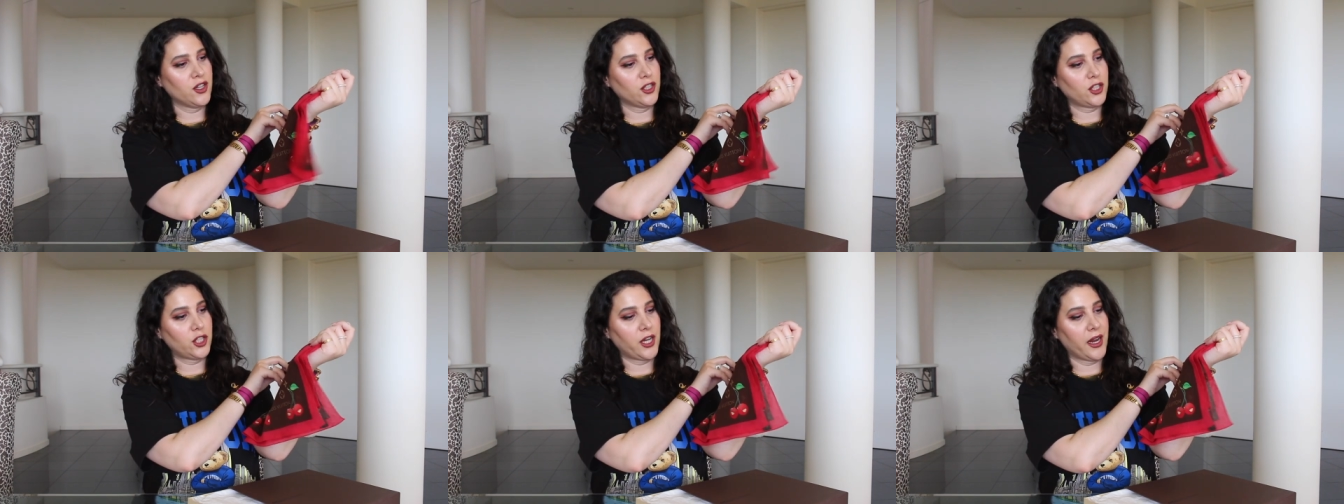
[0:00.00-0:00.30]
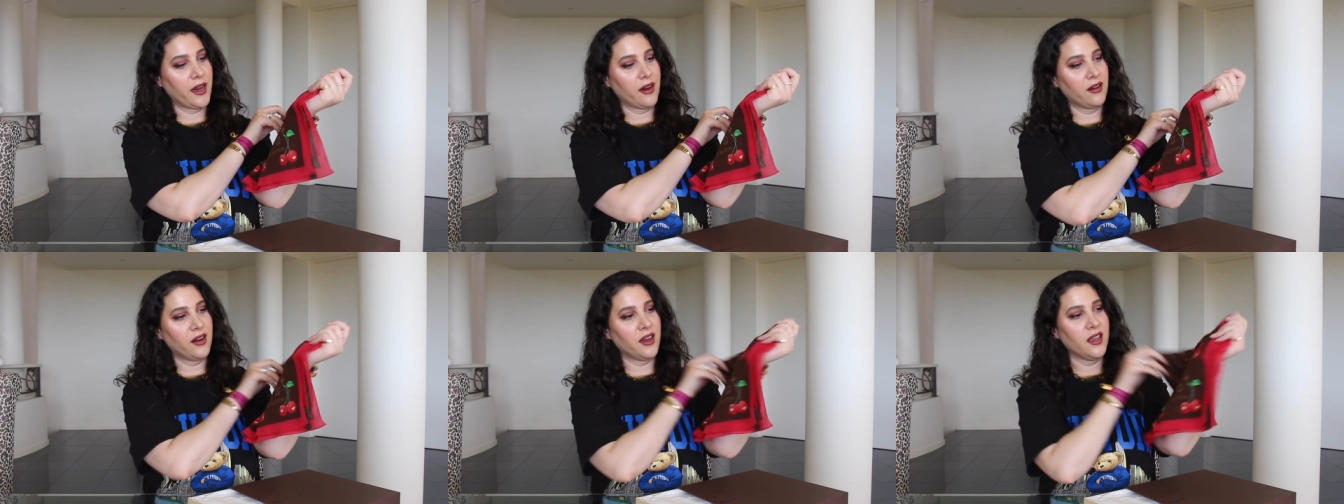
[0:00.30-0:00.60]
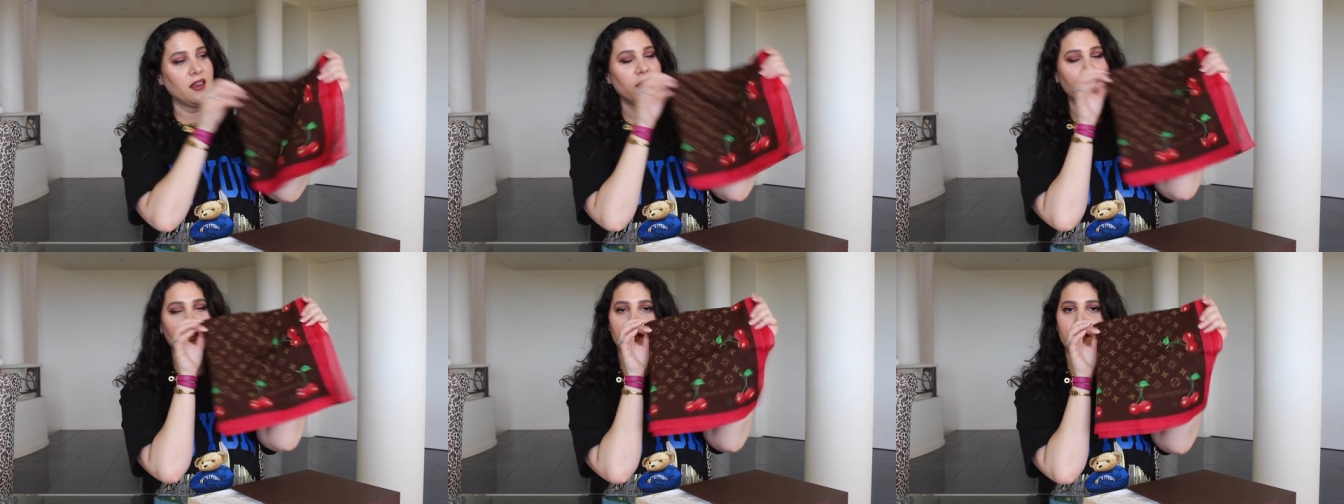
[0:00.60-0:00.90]

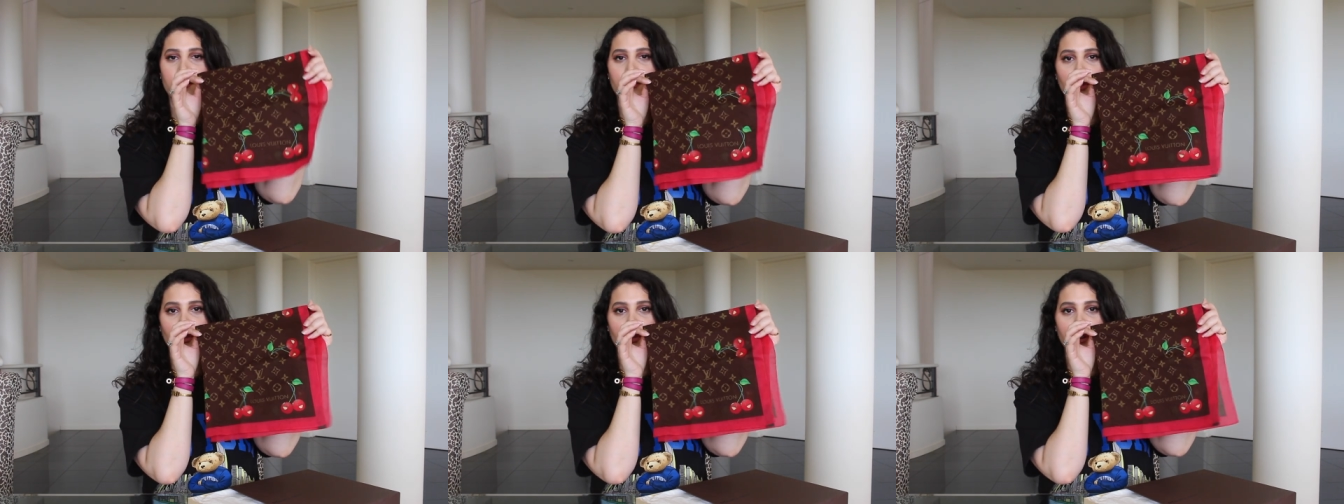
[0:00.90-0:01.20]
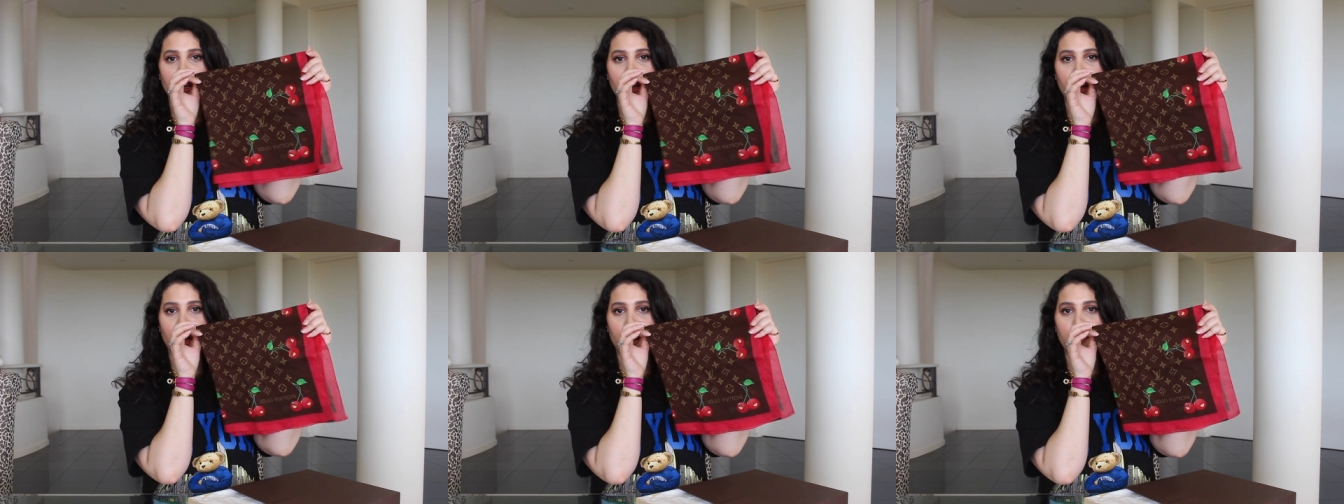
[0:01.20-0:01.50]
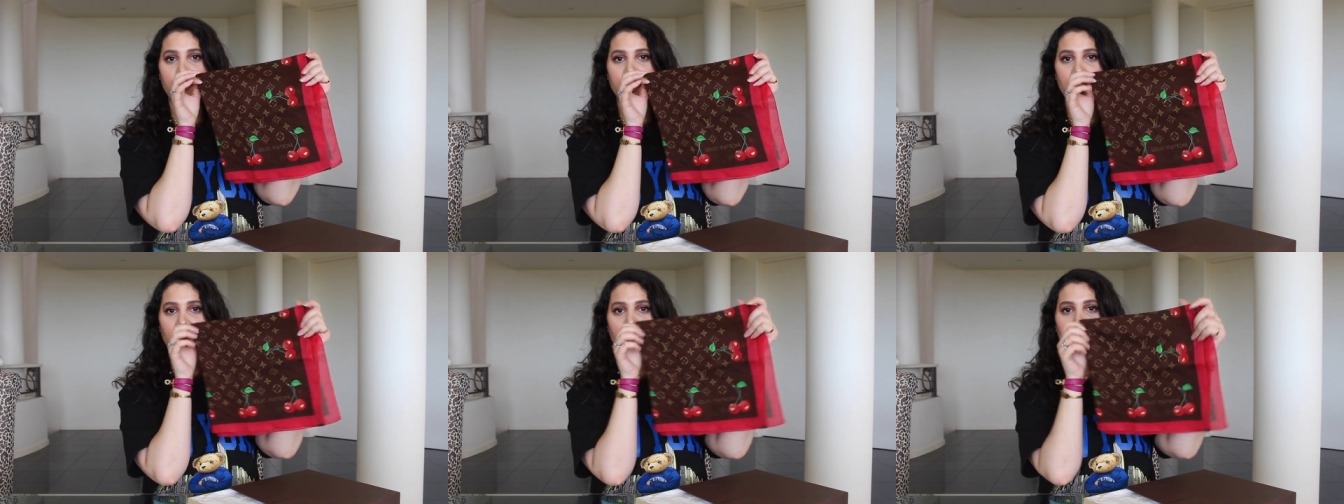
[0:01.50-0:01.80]
Cherry
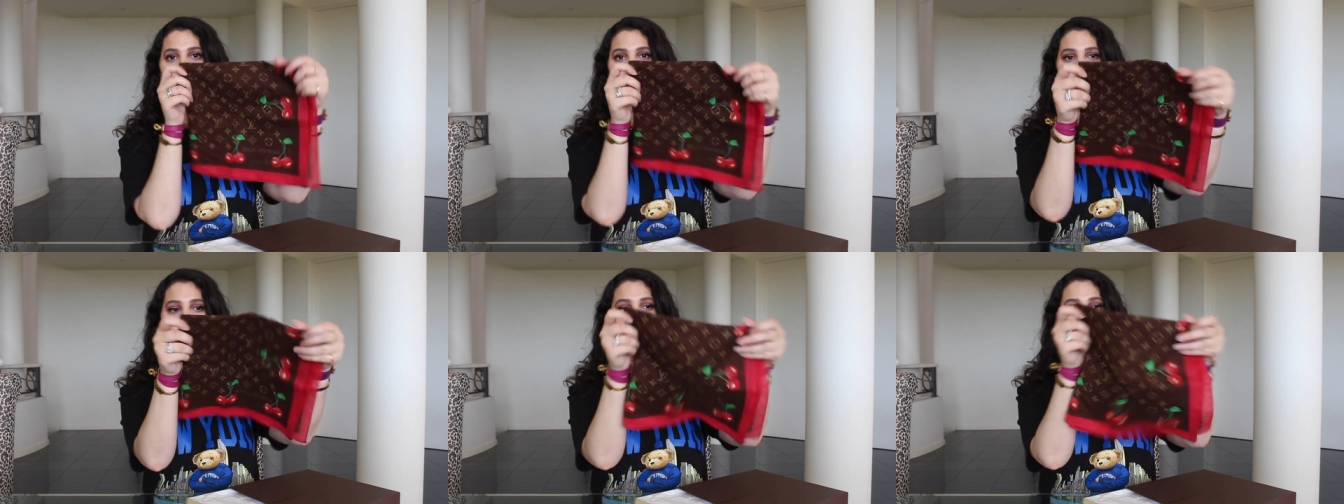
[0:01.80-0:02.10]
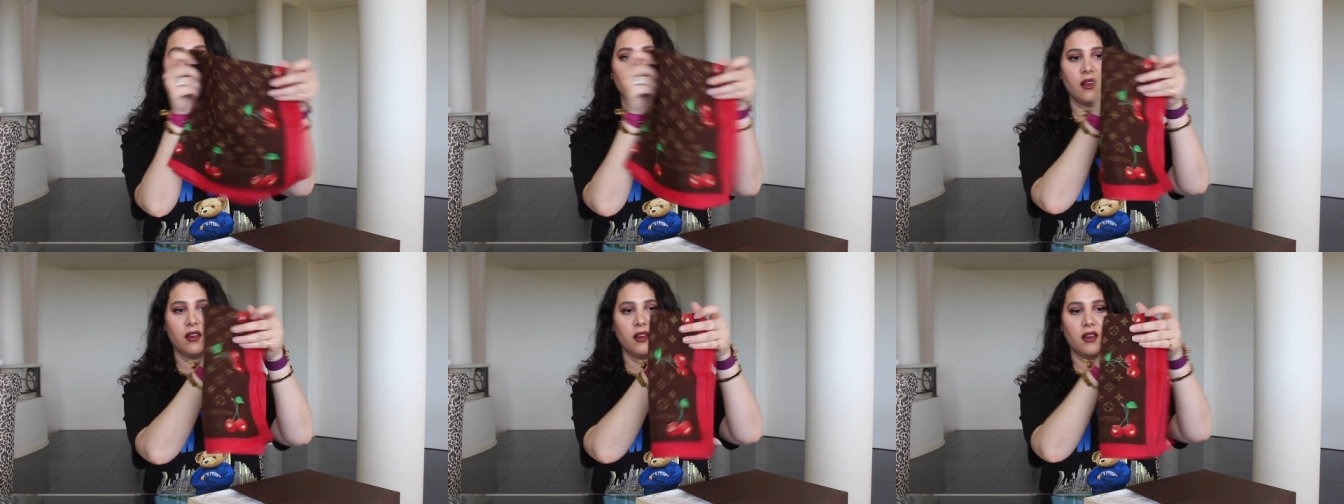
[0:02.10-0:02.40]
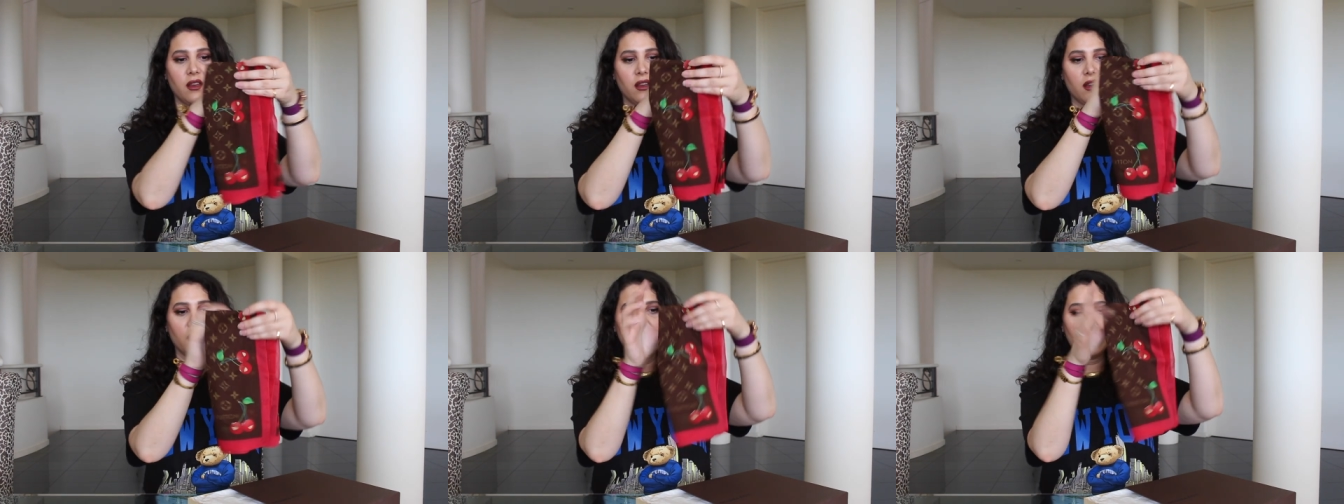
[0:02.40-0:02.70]
Murakami
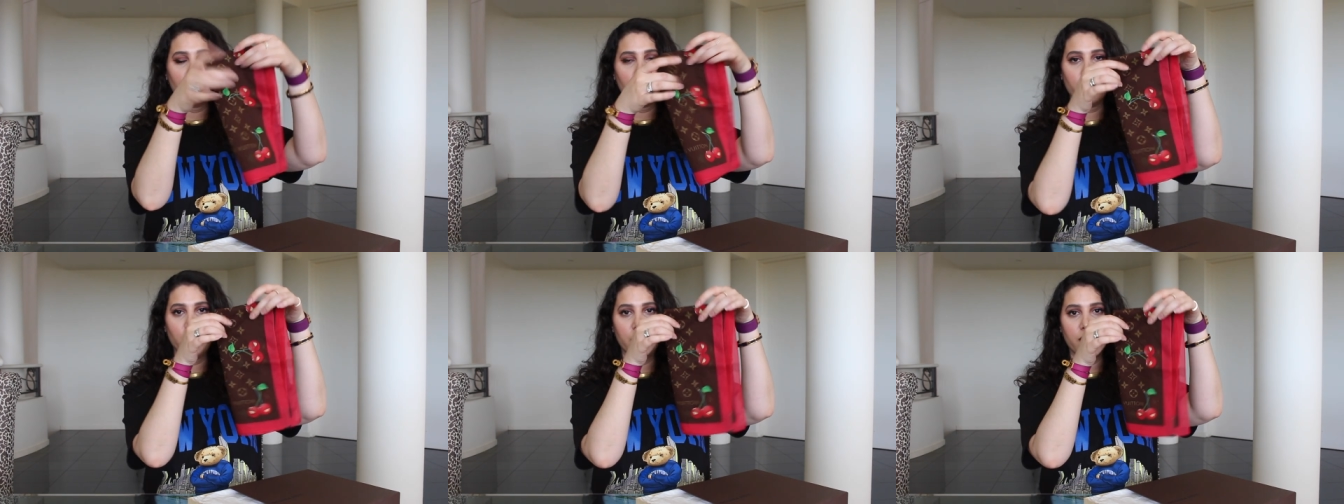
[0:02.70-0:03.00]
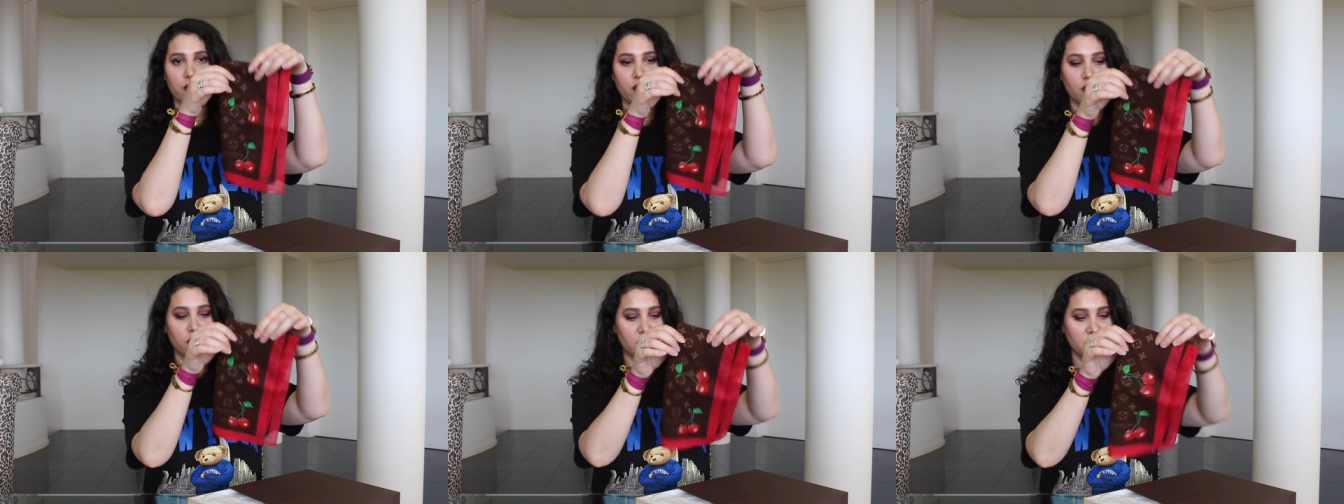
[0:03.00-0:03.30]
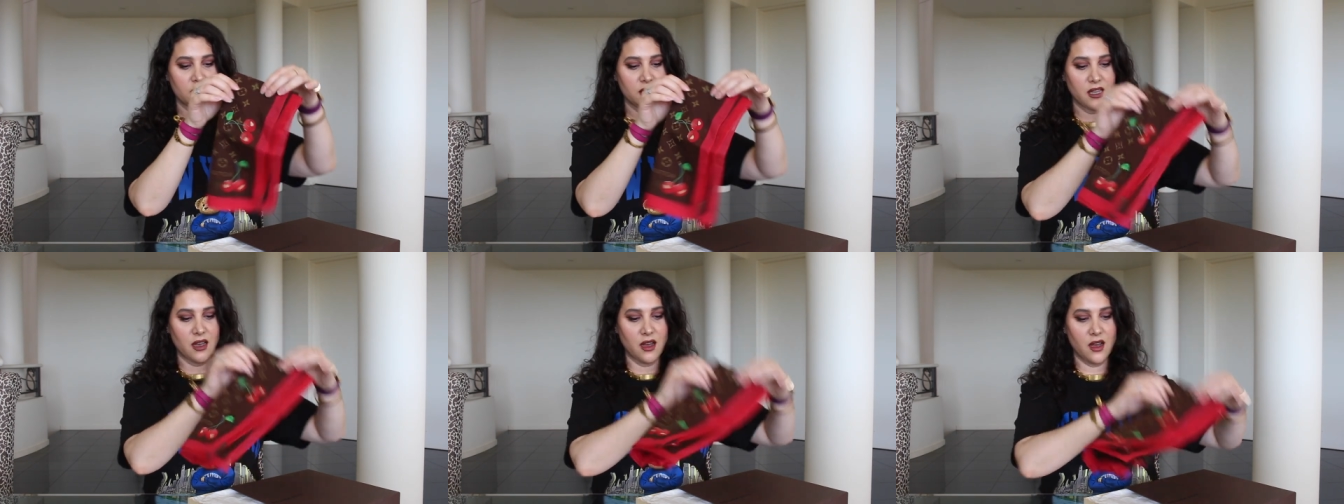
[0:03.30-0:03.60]
Louis Vuitton
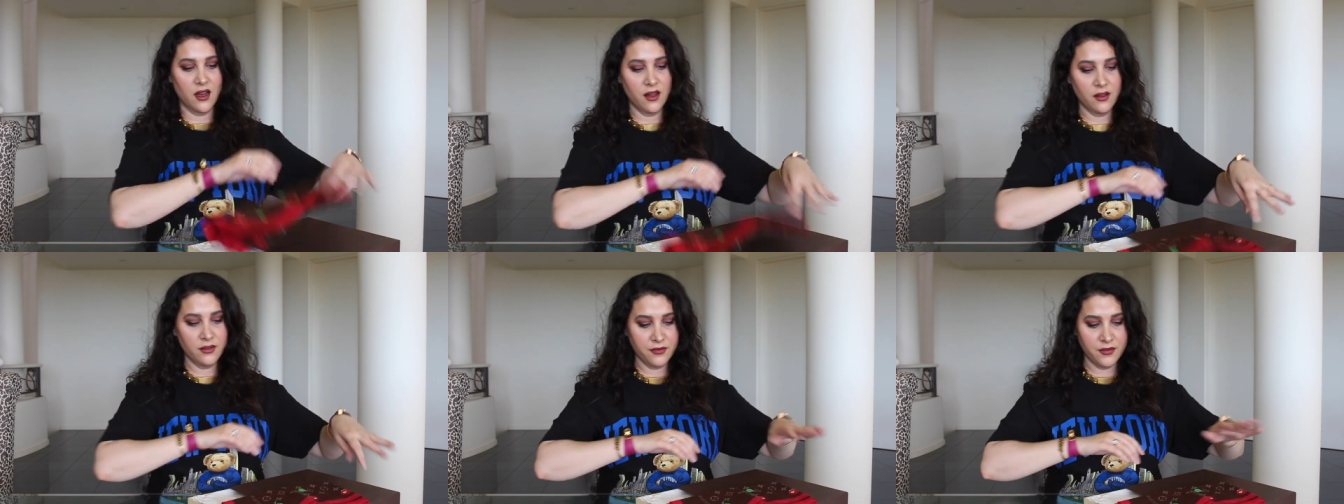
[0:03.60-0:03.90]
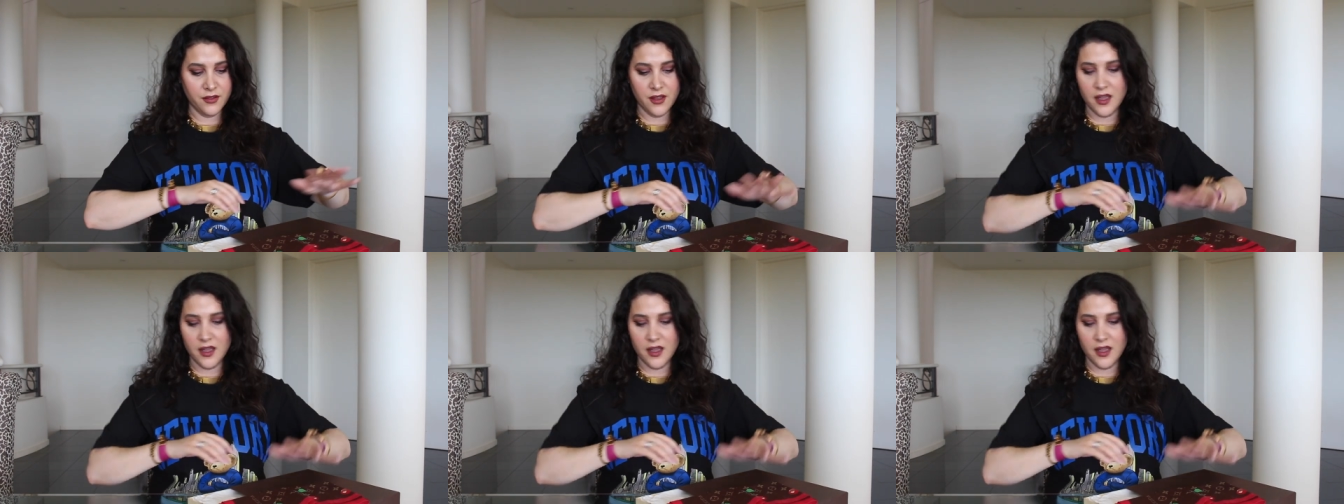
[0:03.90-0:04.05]
scarf.